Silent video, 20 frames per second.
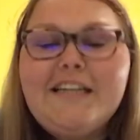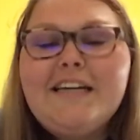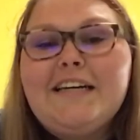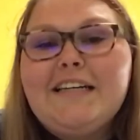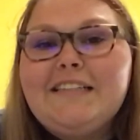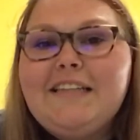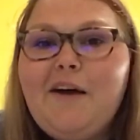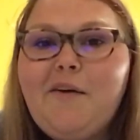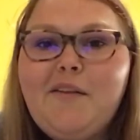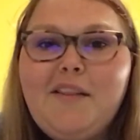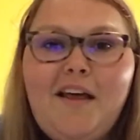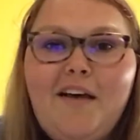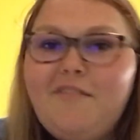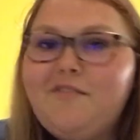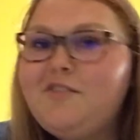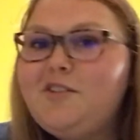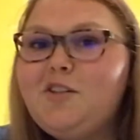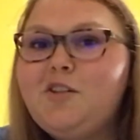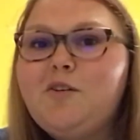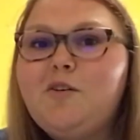because I would
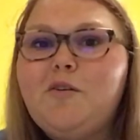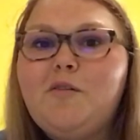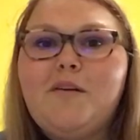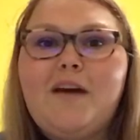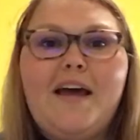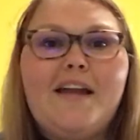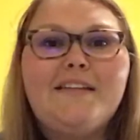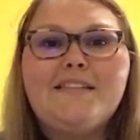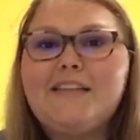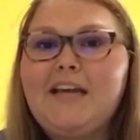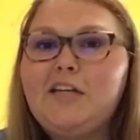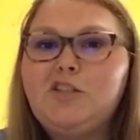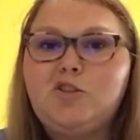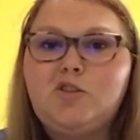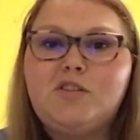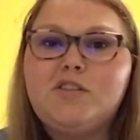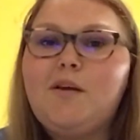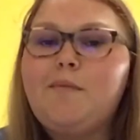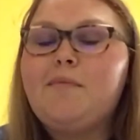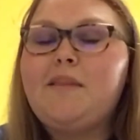love to kind of
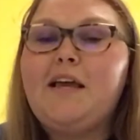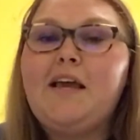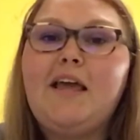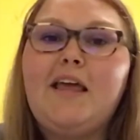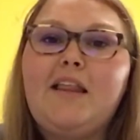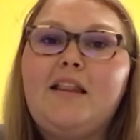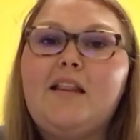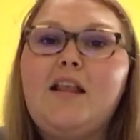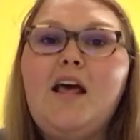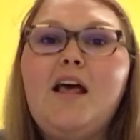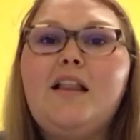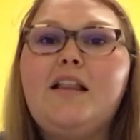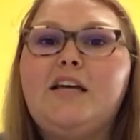schedule something and